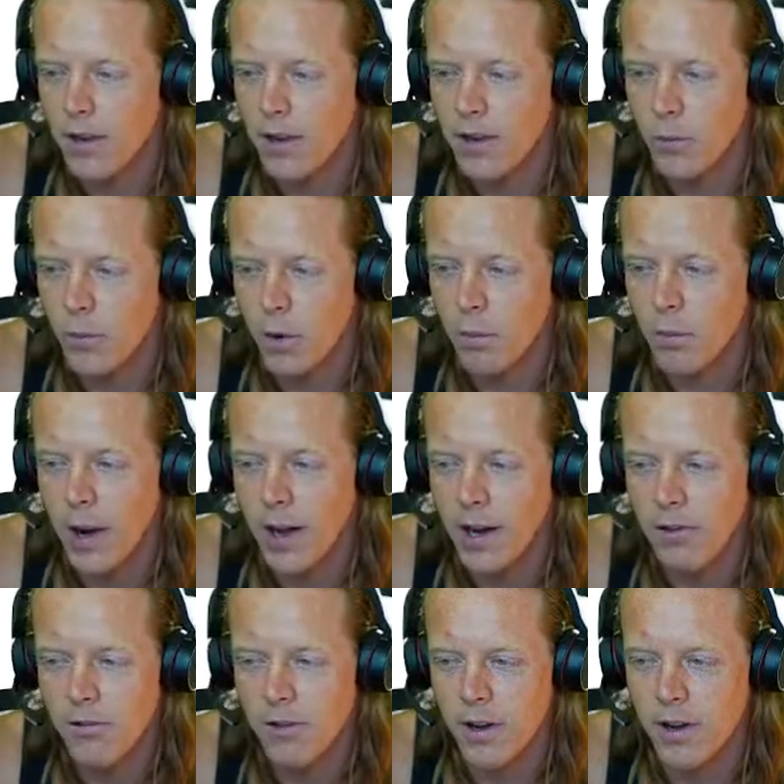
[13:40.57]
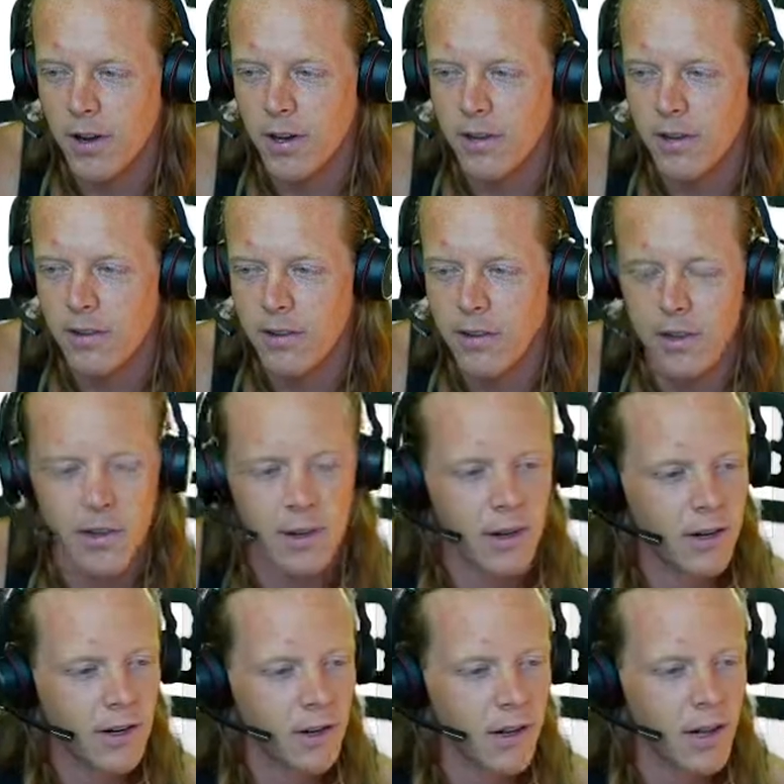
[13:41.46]
we're modifying the
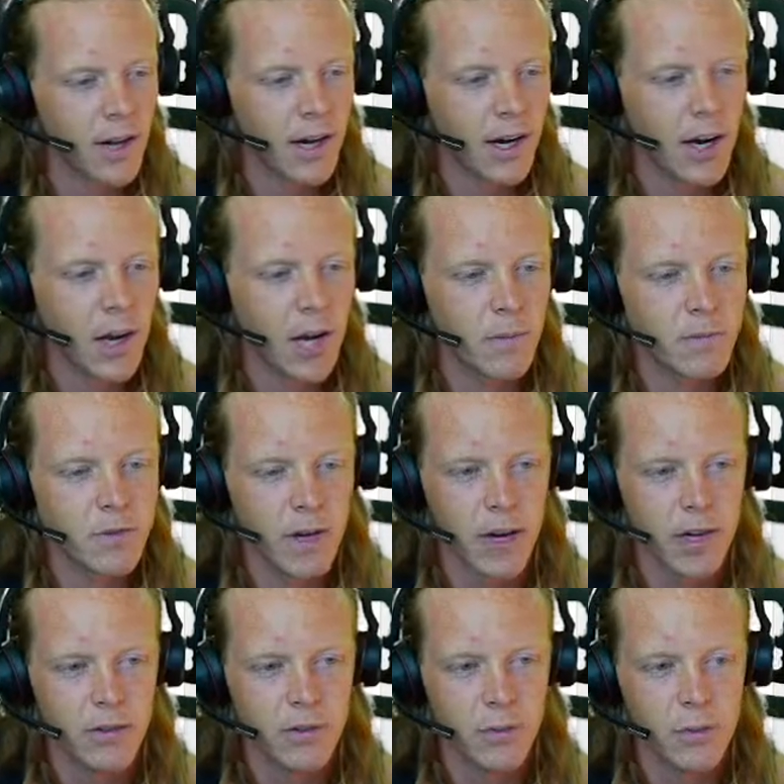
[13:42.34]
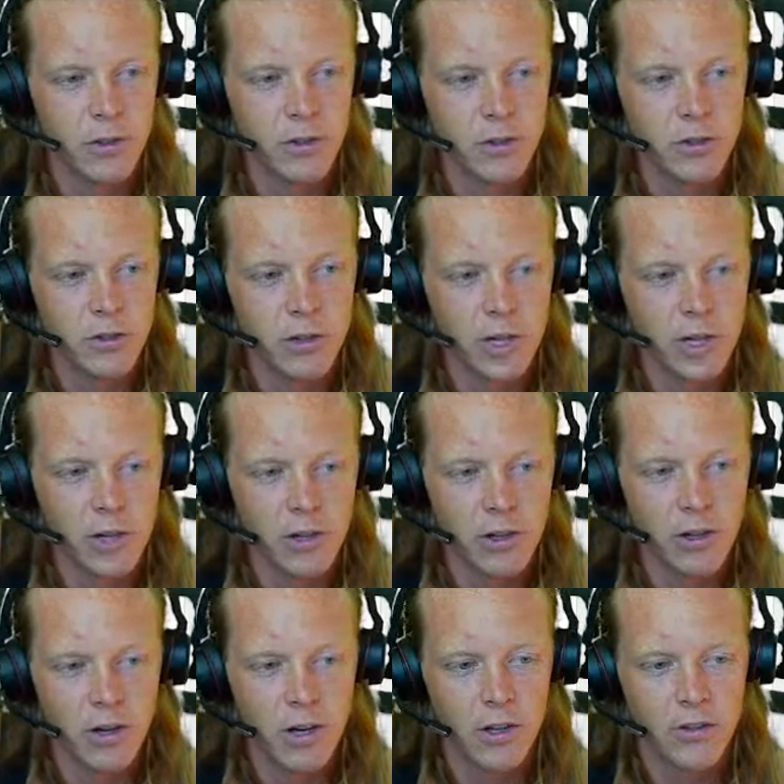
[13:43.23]
underlying object, which is shared
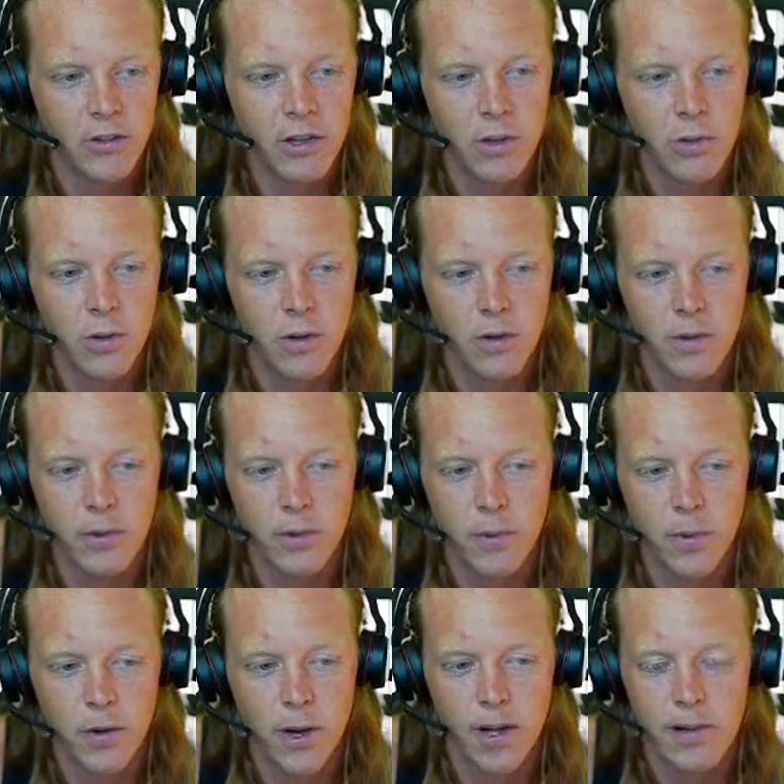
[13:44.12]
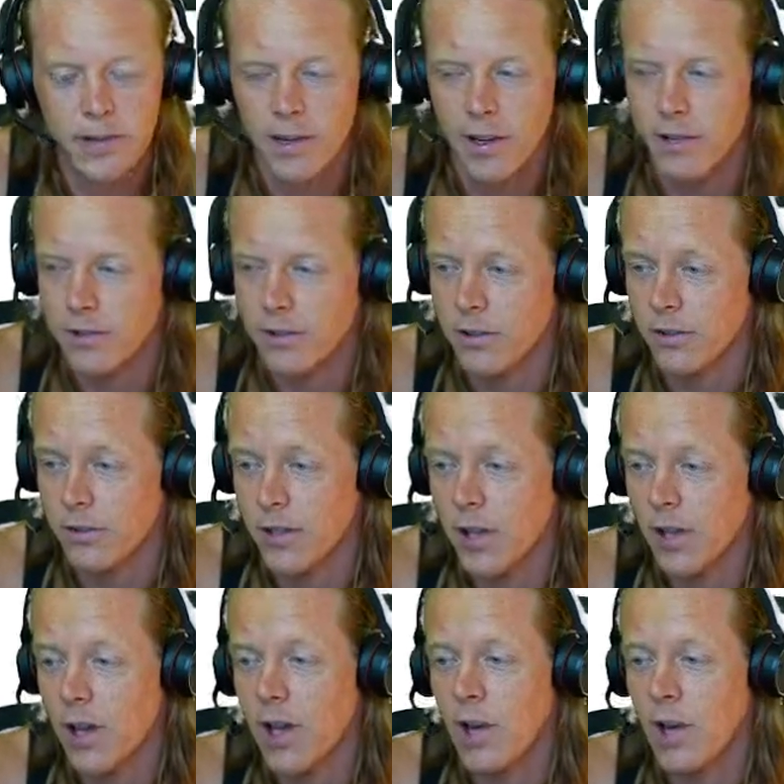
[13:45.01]
across each one of these processors.